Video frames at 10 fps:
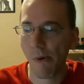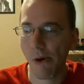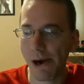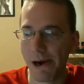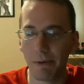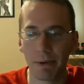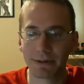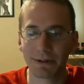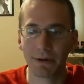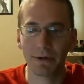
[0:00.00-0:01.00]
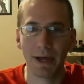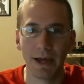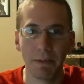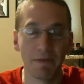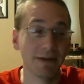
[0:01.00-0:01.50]
I don't want to start a new
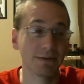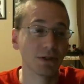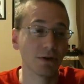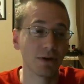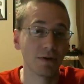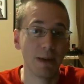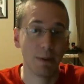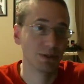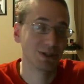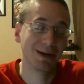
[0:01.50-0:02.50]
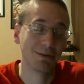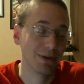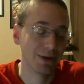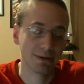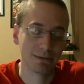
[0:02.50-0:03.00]
game. If I have to start a new game, I'm just done with
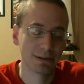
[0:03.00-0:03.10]
it,